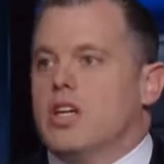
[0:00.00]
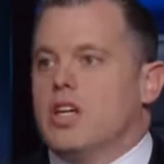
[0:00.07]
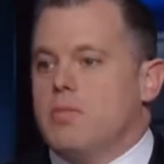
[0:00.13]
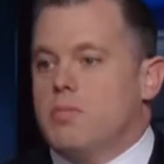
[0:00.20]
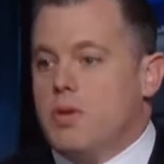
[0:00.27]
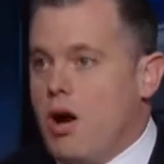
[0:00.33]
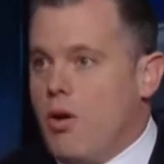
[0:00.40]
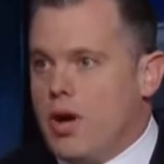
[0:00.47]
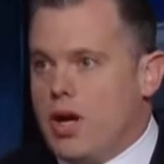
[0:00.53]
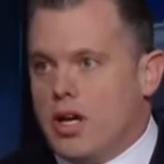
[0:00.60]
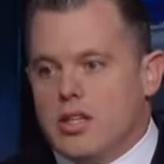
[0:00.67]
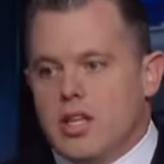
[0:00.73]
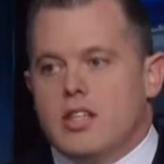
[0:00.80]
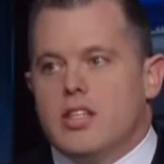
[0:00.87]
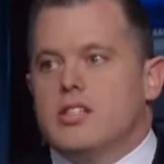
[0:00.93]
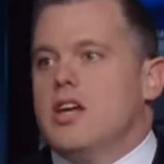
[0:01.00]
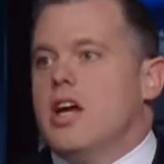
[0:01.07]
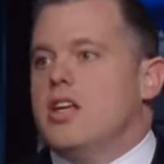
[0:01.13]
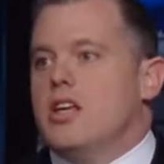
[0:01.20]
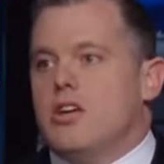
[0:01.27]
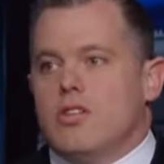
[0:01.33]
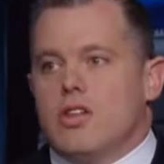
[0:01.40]
to keep going and that the
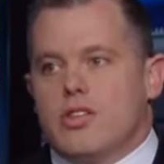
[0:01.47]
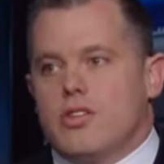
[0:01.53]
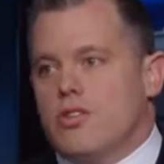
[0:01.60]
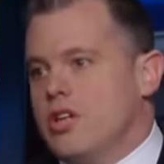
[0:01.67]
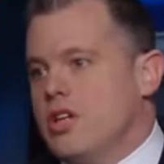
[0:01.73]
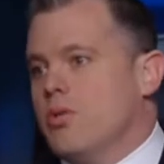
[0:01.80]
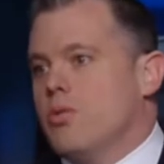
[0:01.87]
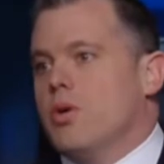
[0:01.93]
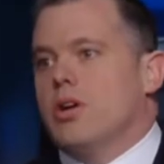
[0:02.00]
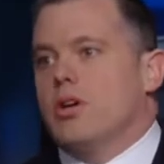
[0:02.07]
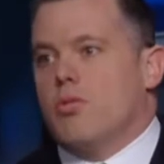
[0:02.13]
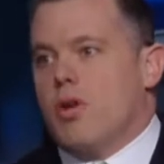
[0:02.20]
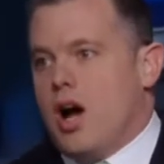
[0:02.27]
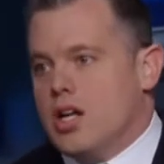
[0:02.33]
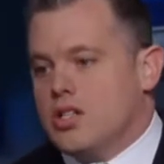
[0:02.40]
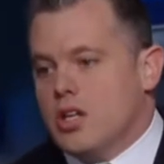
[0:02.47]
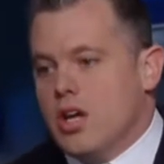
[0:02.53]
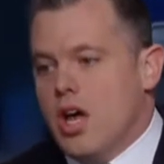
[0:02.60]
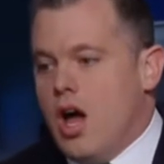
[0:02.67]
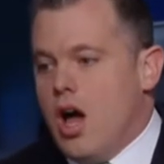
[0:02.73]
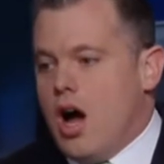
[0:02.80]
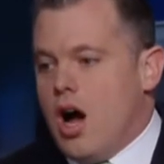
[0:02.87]
10 year and the 30 year were going to rise.
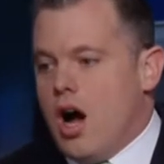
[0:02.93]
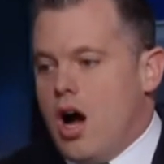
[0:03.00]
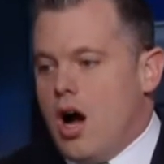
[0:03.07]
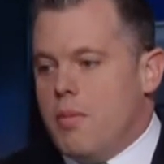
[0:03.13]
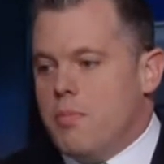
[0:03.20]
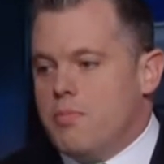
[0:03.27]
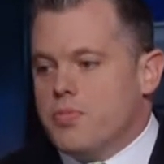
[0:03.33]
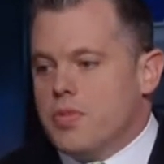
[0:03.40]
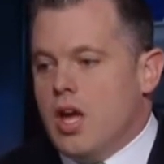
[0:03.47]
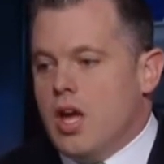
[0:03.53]
Um,